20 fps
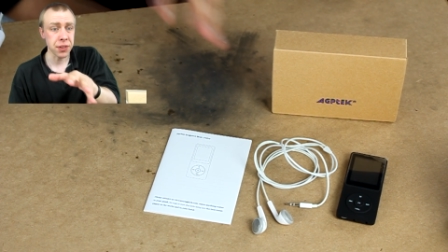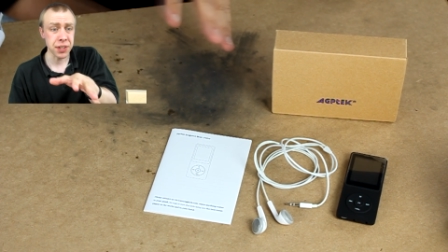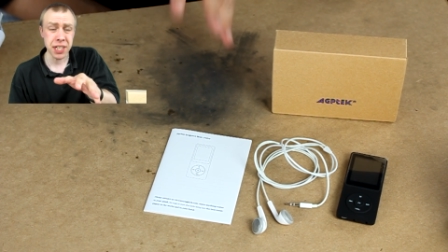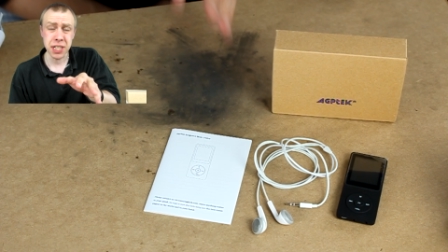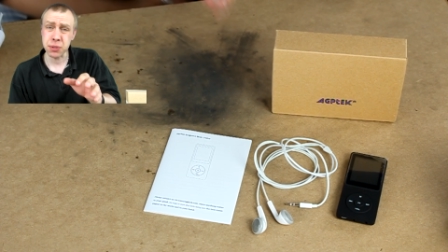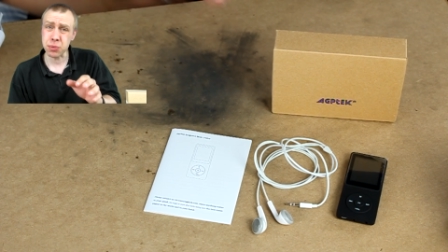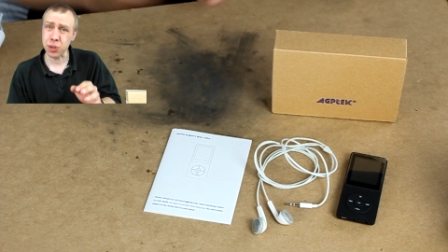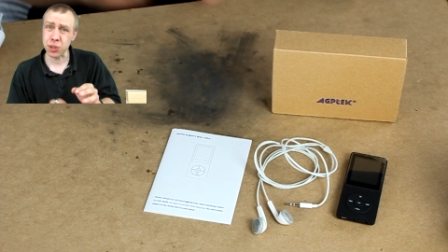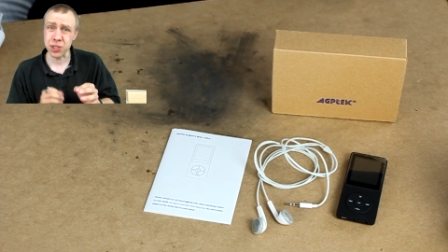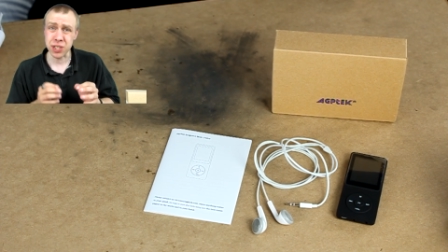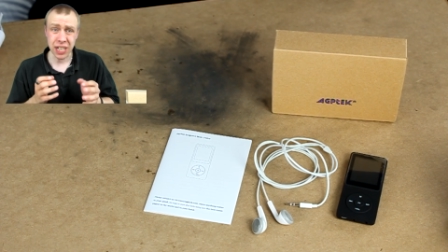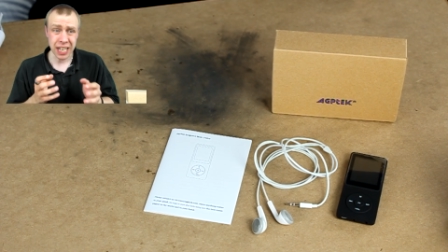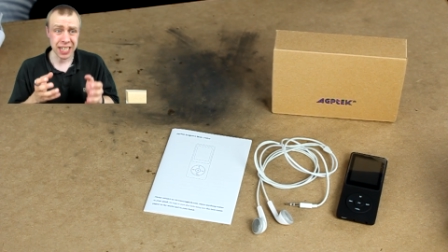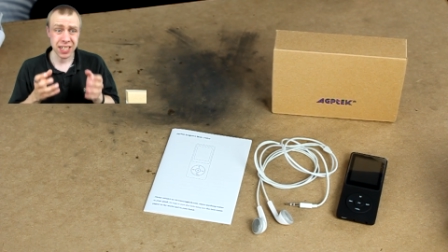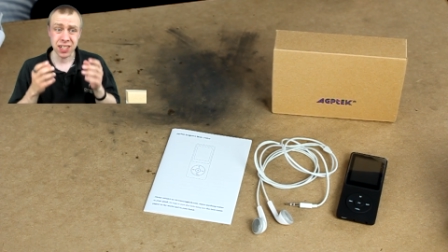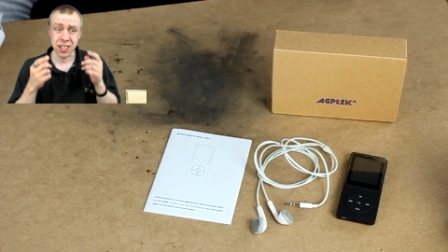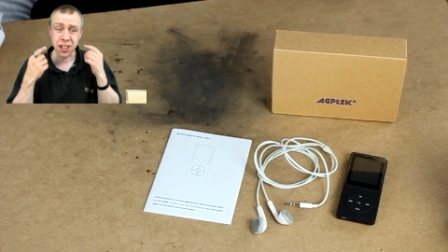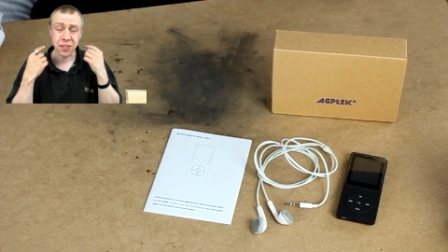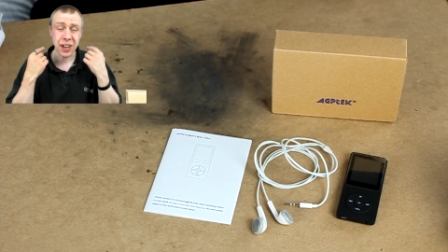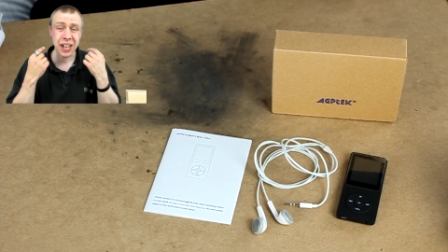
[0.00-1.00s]
These ones,
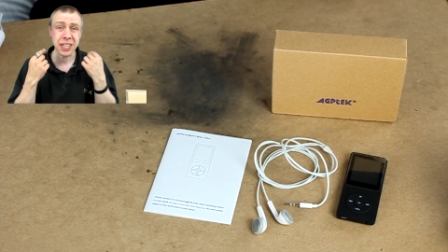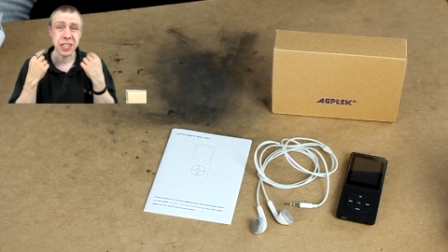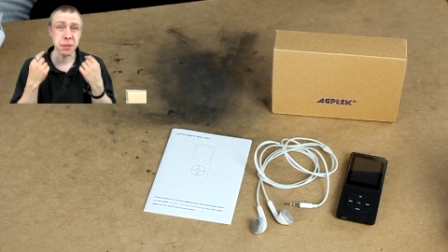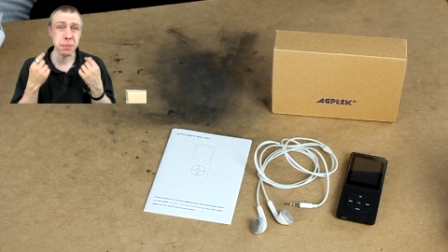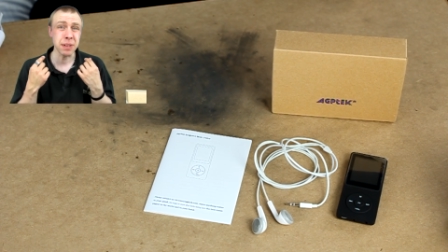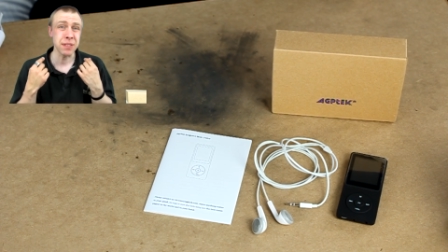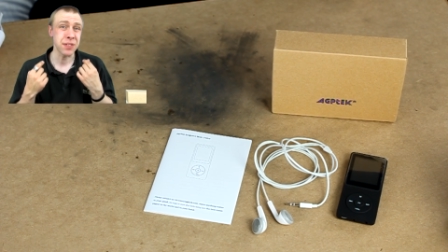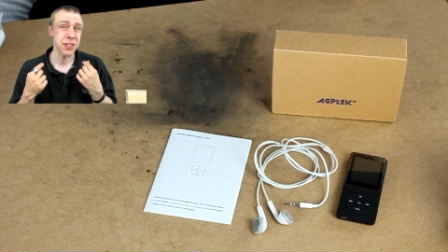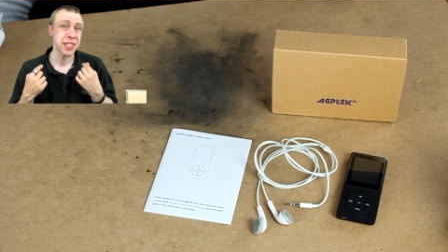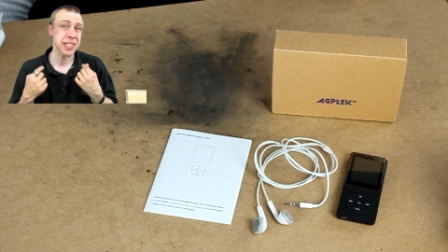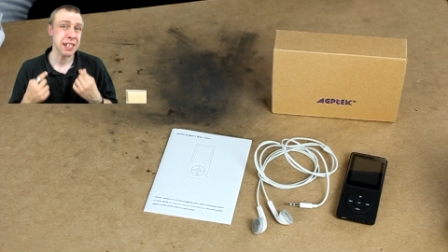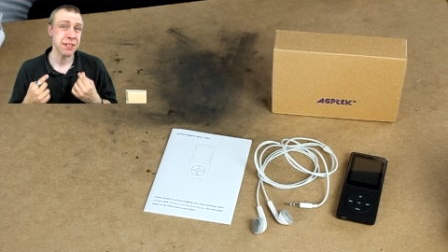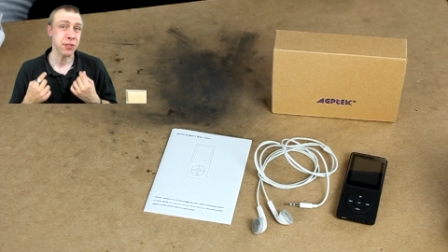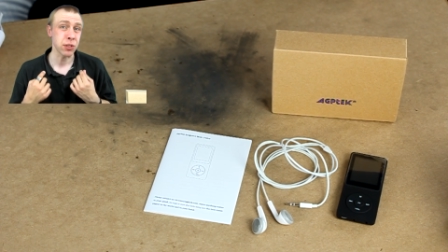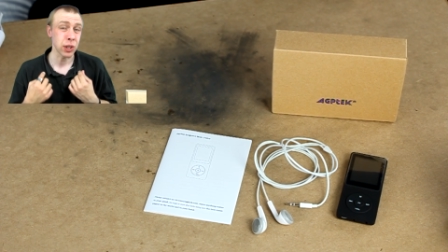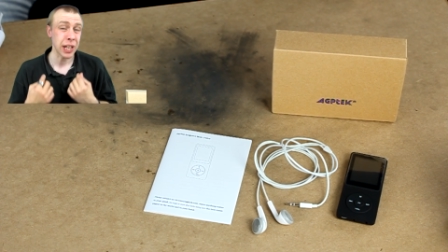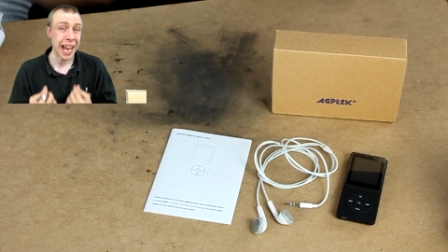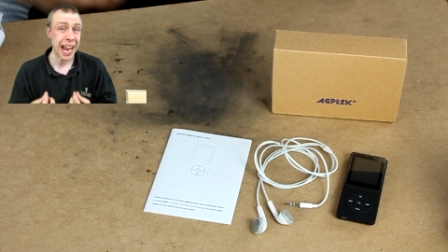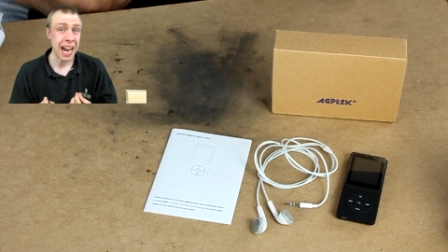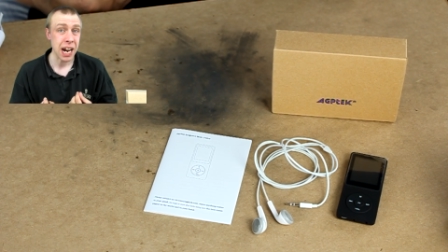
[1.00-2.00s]
actually I've had them in for
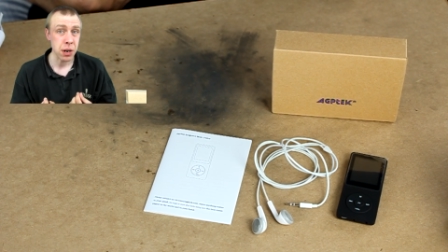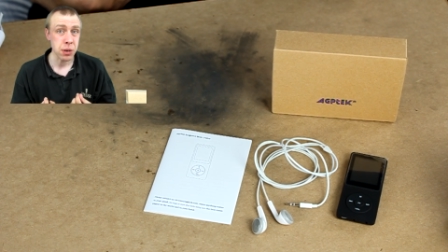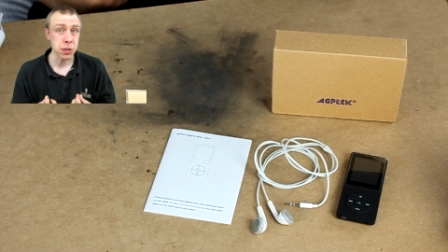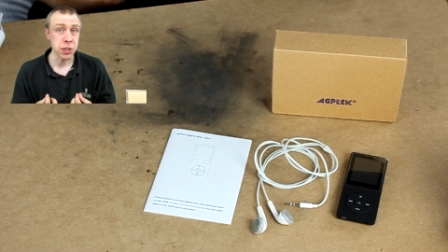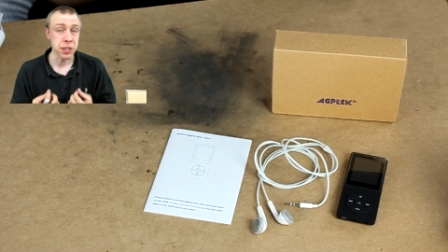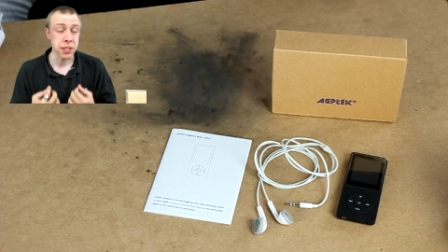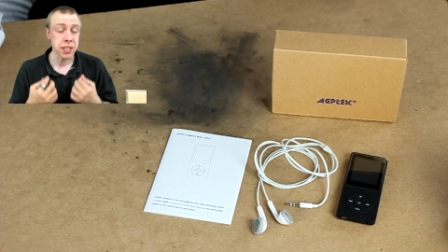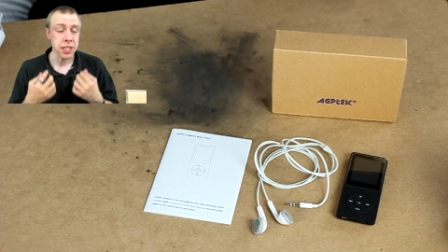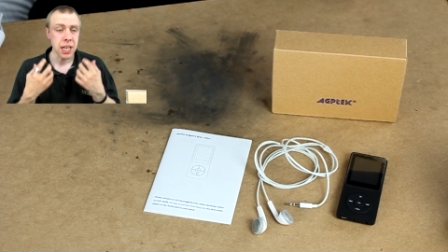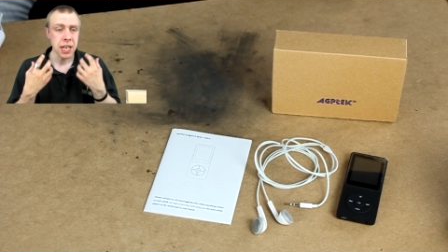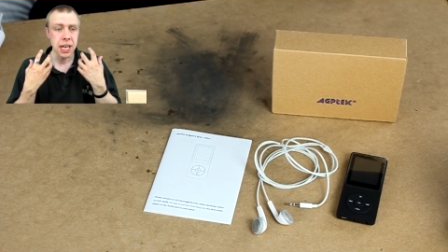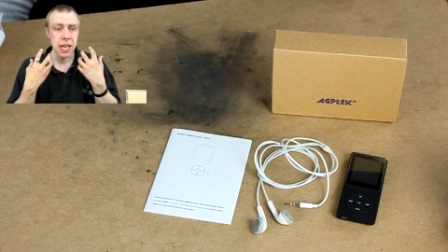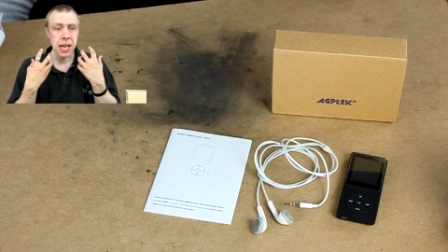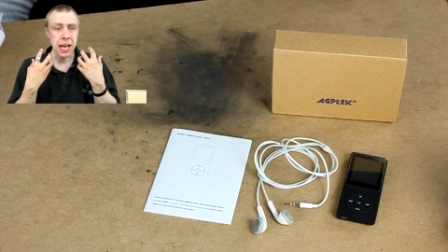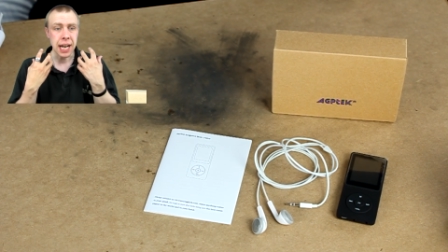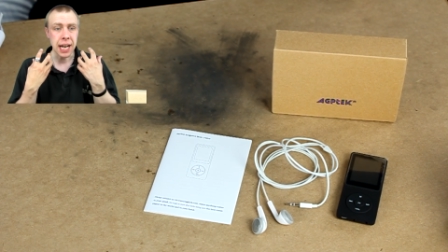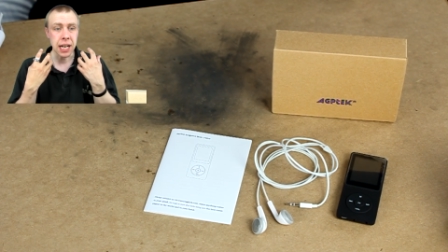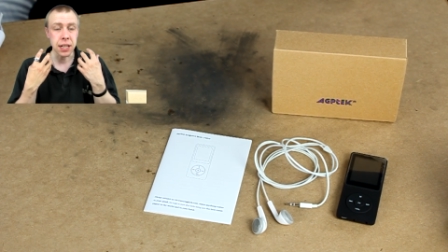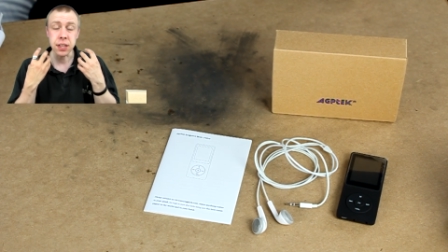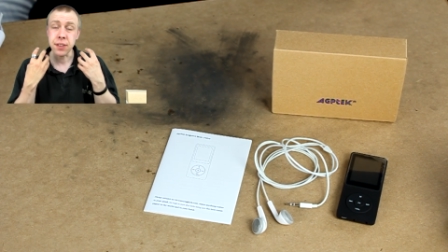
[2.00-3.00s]
several hours
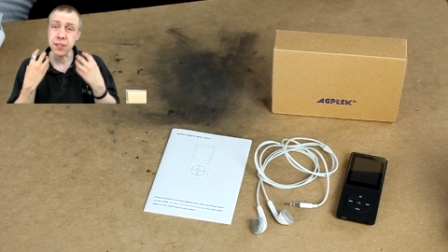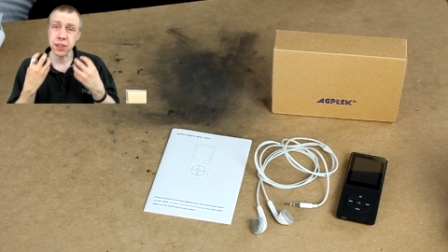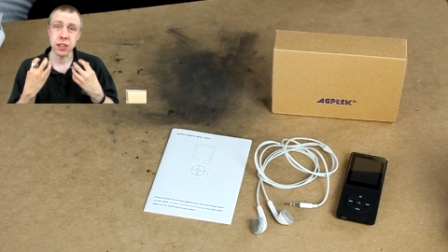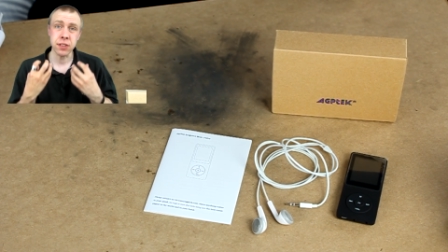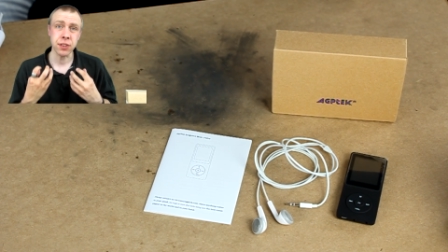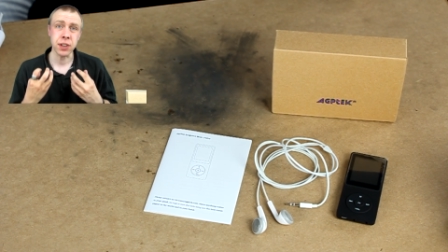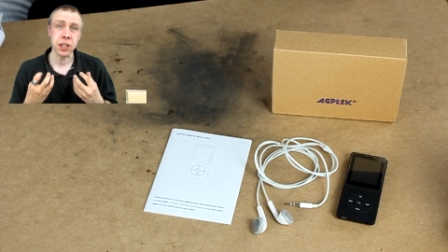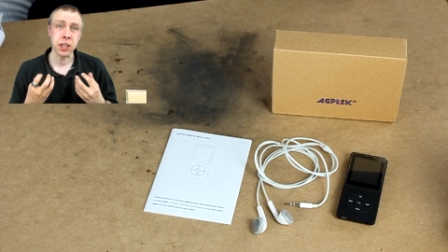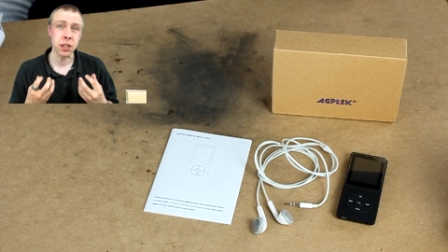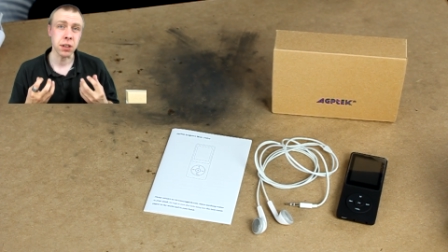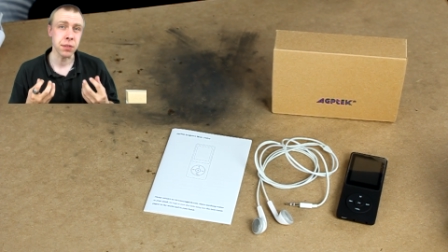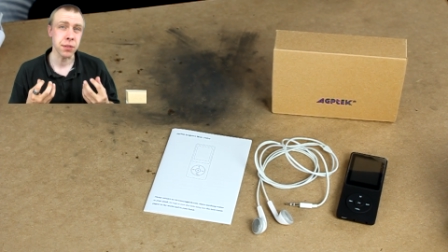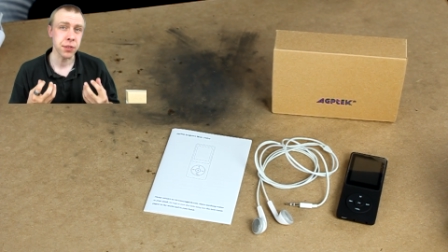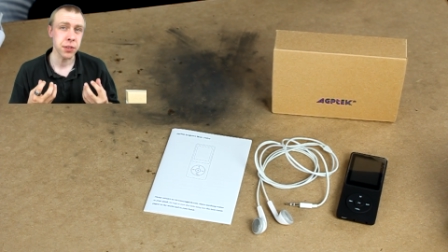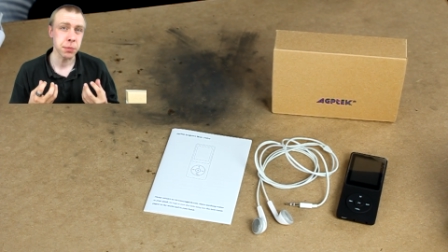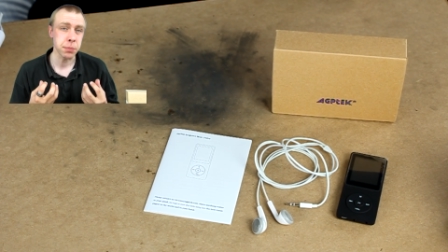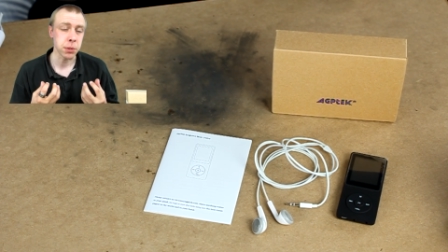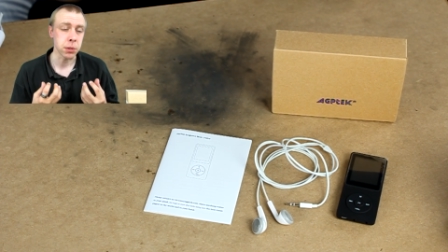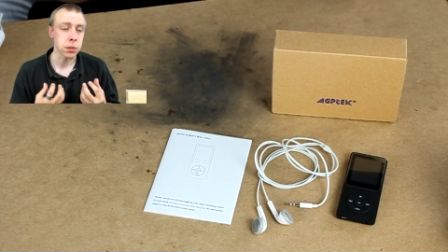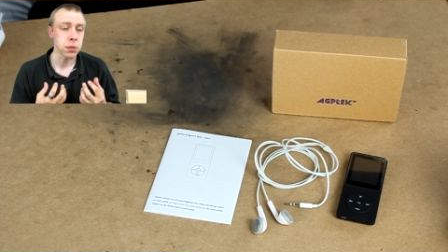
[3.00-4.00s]
and they're very, very
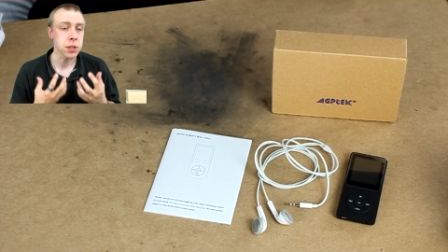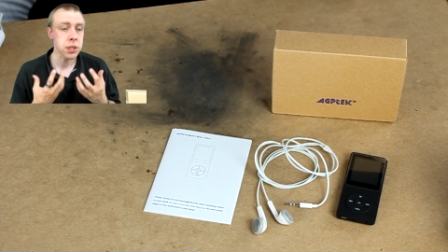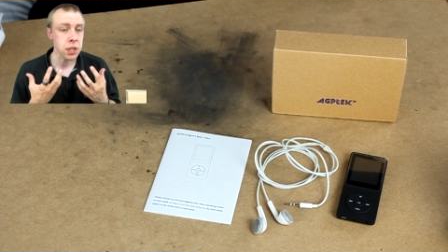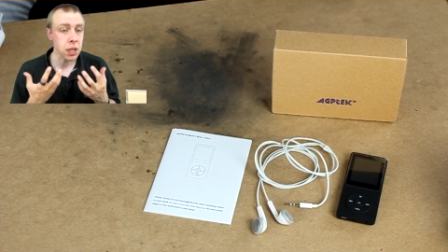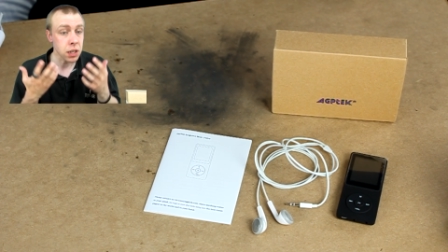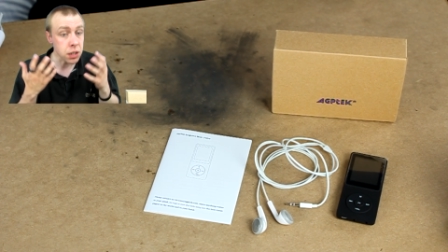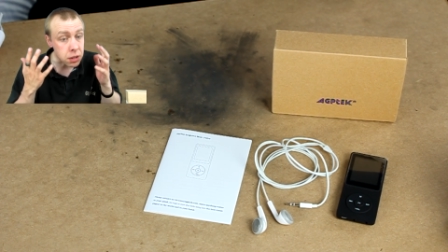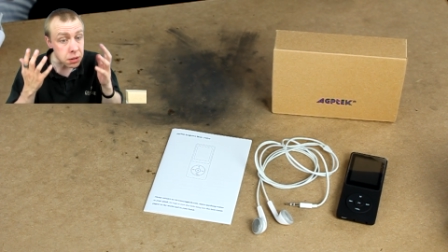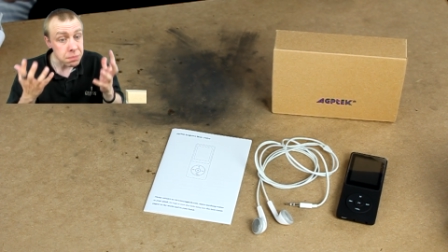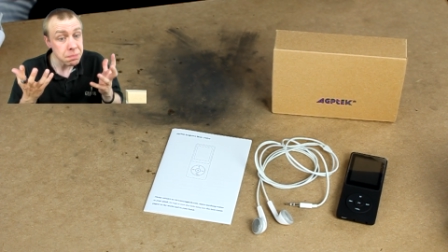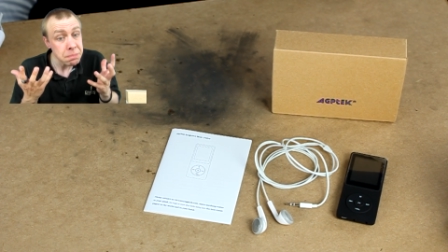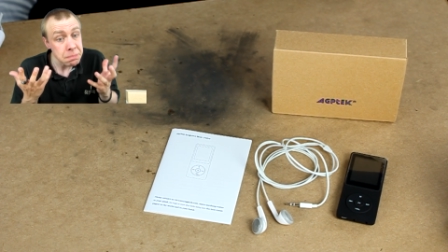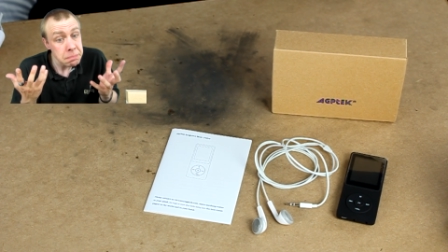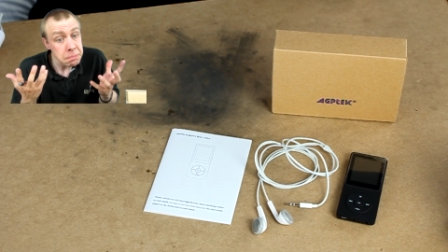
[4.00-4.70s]
comfortable. So